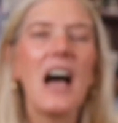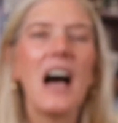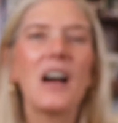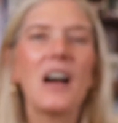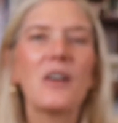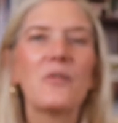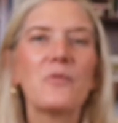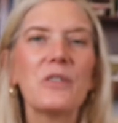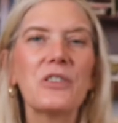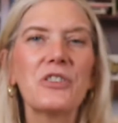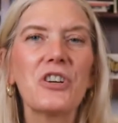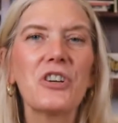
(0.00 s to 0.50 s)
I
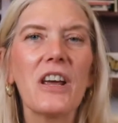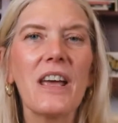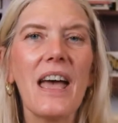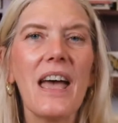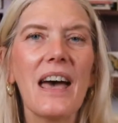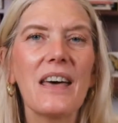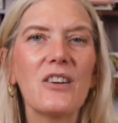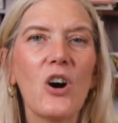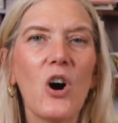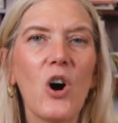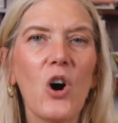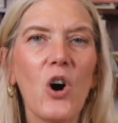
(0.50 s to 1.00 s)
wish I
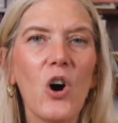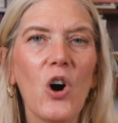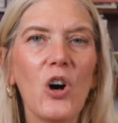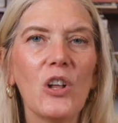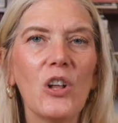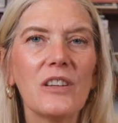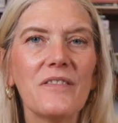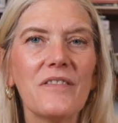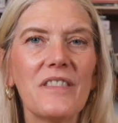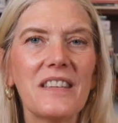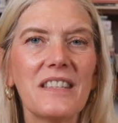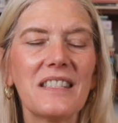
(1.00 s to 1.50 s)
had
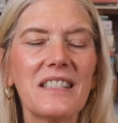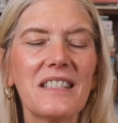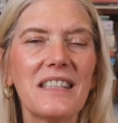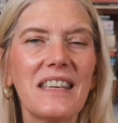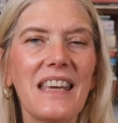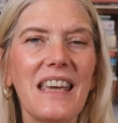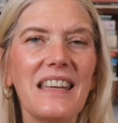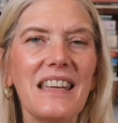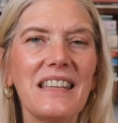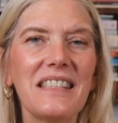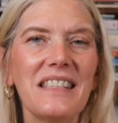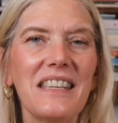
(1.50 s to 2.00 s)
all of the
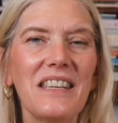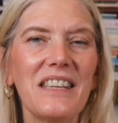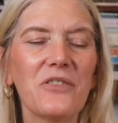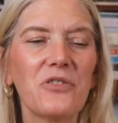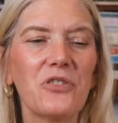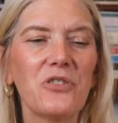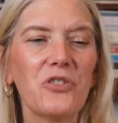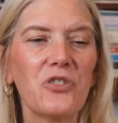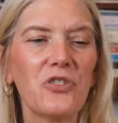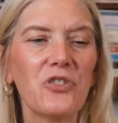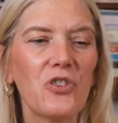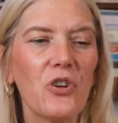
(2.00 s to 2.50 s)
skeins here
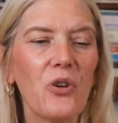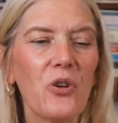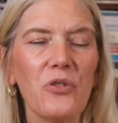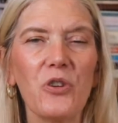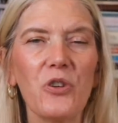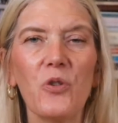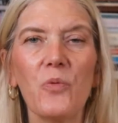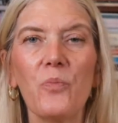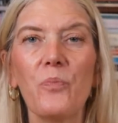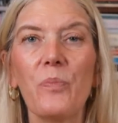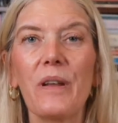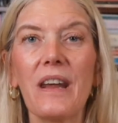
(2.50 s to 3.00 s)
to show
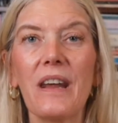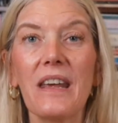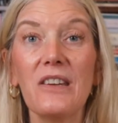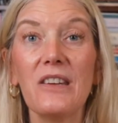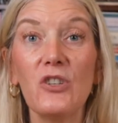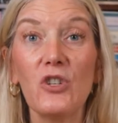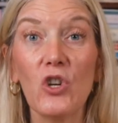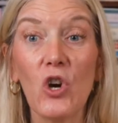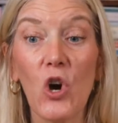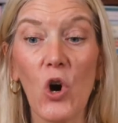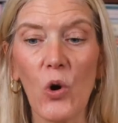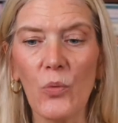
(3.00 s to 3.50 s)
you, but I
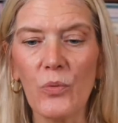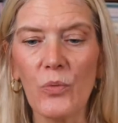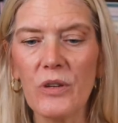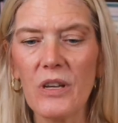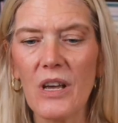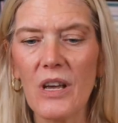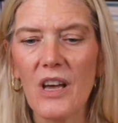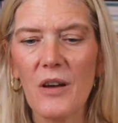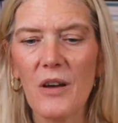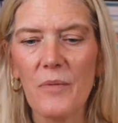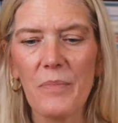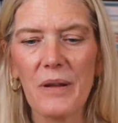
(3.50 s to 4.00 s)
don't.
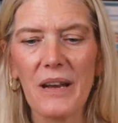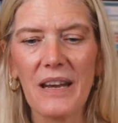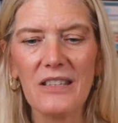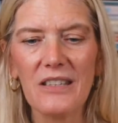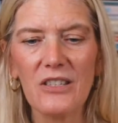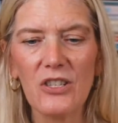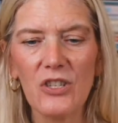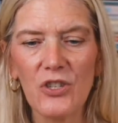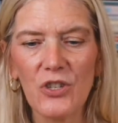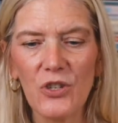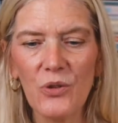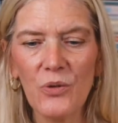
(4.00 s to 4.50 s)
But I
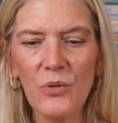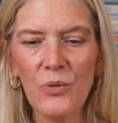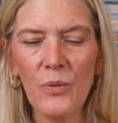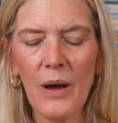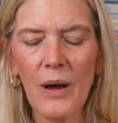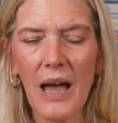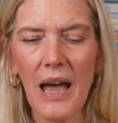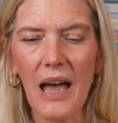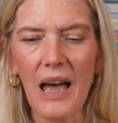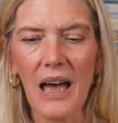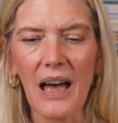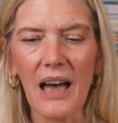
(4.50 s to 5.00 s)
do
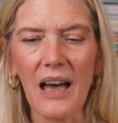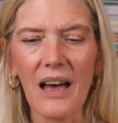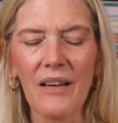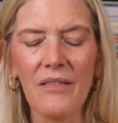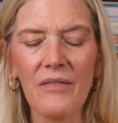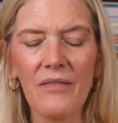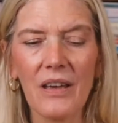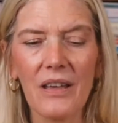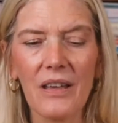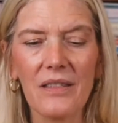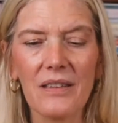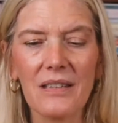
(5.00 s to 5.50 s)

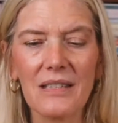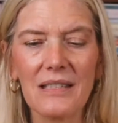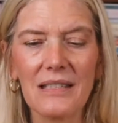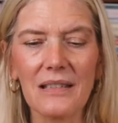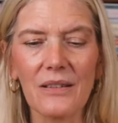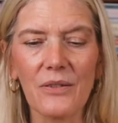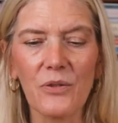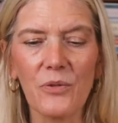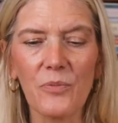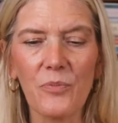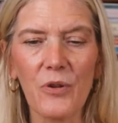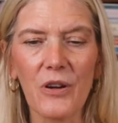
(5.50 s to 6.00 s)
have this
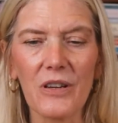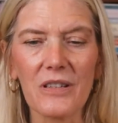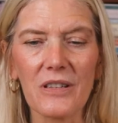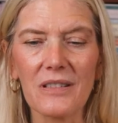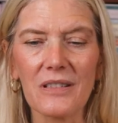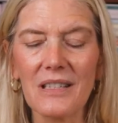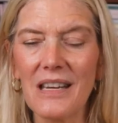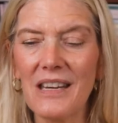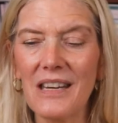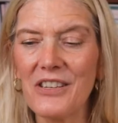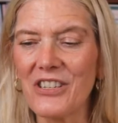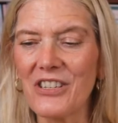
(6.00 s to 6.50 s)
little
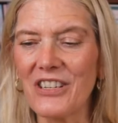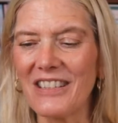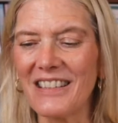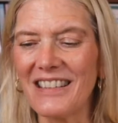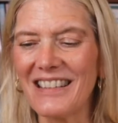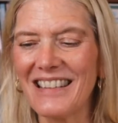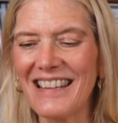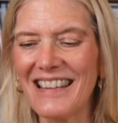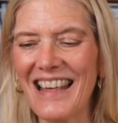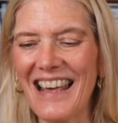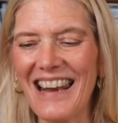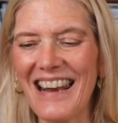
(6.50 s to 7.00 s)
presentation
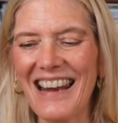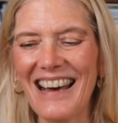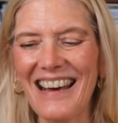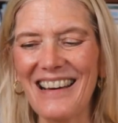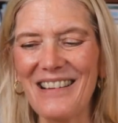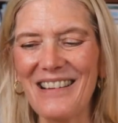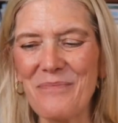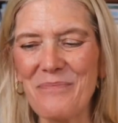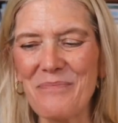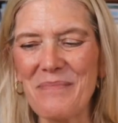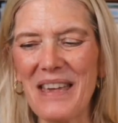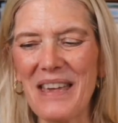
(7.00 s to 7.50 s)
that
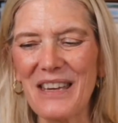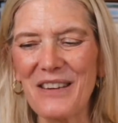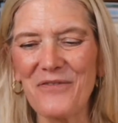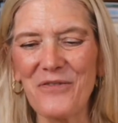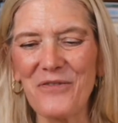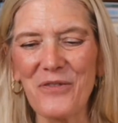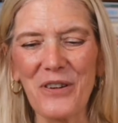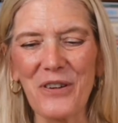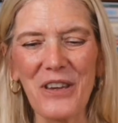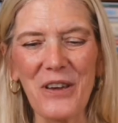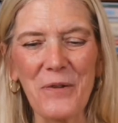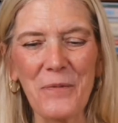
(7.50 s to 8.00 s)
I'll make
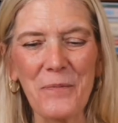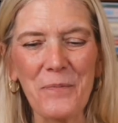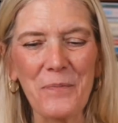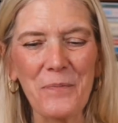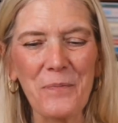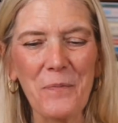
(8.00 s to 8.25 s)
for you.